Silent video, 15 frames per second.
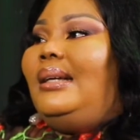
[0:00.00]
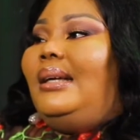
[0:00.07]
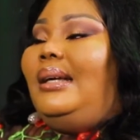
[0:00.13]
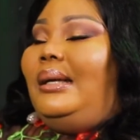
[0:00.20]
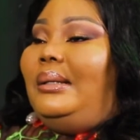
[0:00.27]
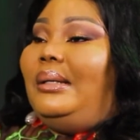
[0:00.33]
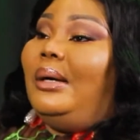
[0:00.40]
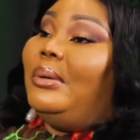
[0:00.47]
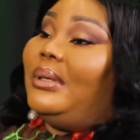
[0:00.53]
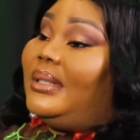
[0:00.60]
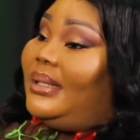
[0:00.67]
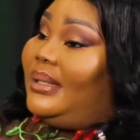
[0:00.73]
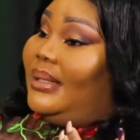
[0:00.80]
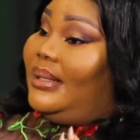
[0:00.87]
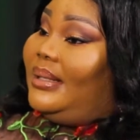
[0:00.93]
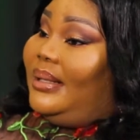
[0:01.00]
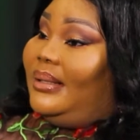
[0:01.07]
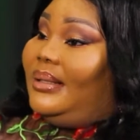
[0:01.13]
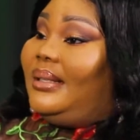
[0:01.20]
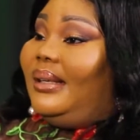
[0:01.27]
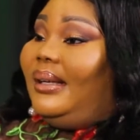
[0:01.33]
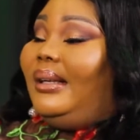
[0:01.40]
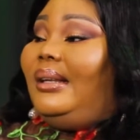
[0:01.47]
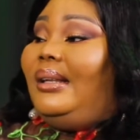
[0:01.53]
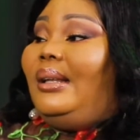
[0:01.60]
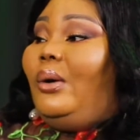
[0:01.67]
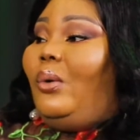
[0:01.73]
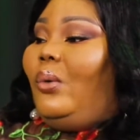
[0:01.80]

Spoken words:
and I was still singing in the